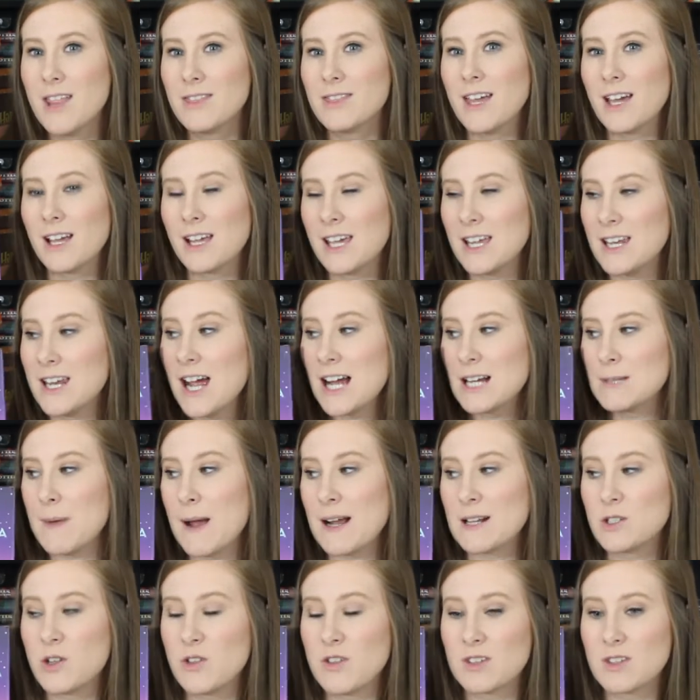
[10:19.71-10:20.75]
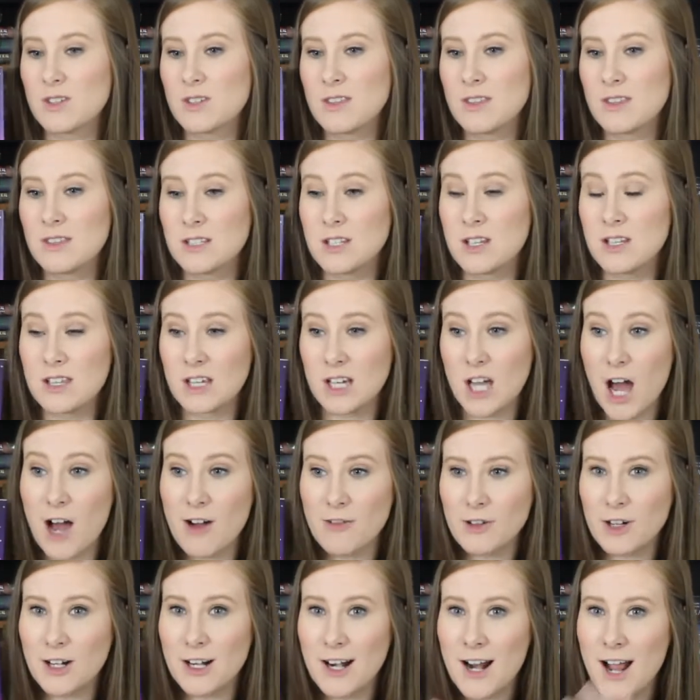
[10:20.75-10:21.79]
that connect back to this to the
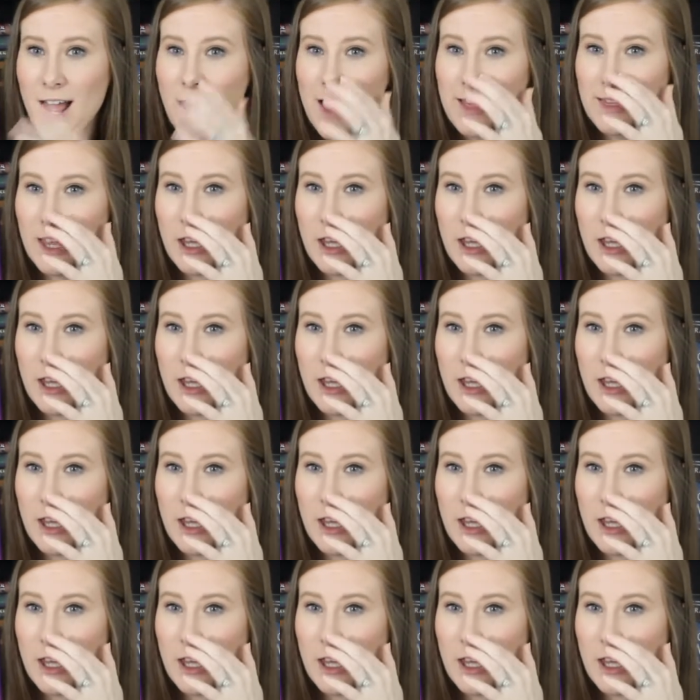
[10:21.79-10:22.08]
cover